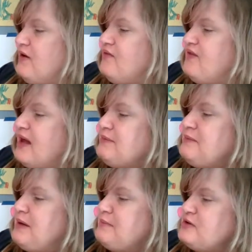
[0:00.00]
Family
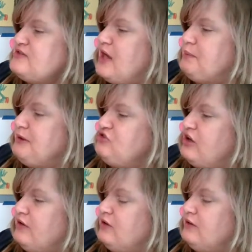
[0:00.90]
members help each
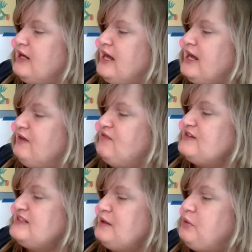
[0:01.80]
other. If a
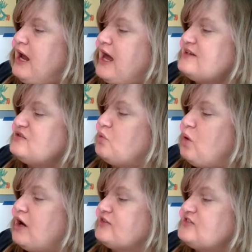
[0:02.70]
zebra has to
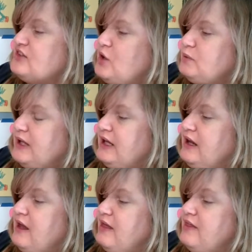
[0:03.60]
walk
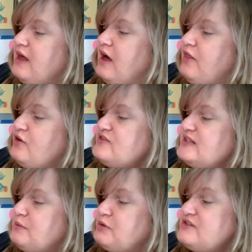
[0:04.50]
slowly, the other
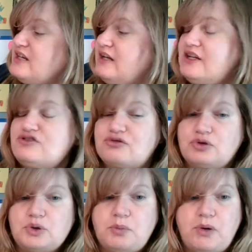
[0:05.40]
zebras in its
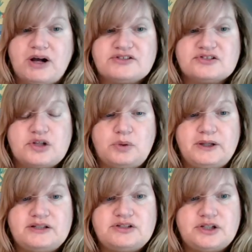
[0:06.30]
group walk
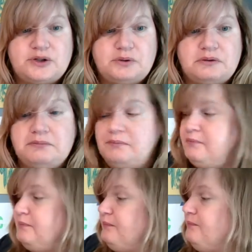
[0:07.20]
slowly too.
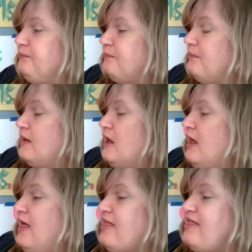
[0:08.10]

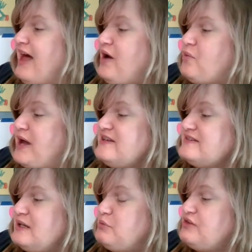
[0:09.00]
That way,
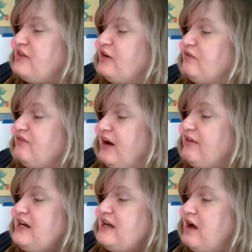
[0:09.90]
zebras that are
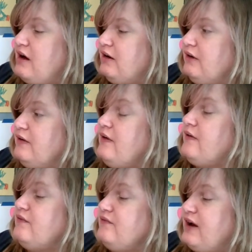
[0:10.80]
very young,
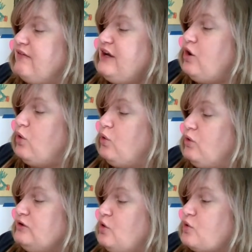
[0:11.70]
very
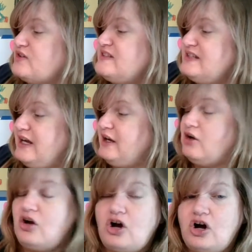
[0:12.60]
old, or sick
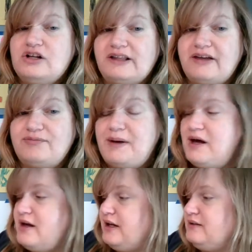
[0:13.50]
aren't left
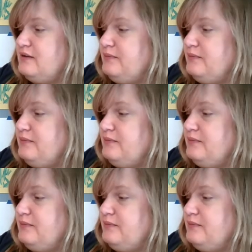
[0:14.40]
behind.